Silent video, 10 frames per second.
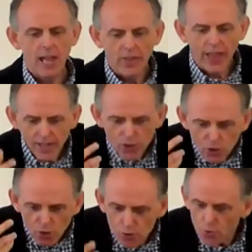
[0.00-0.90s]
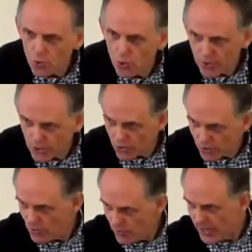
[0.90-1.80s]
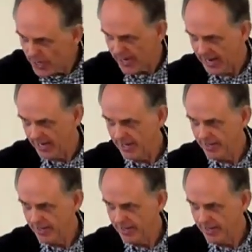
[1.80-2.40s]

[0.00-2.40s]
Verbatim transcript: That is true Christian unity.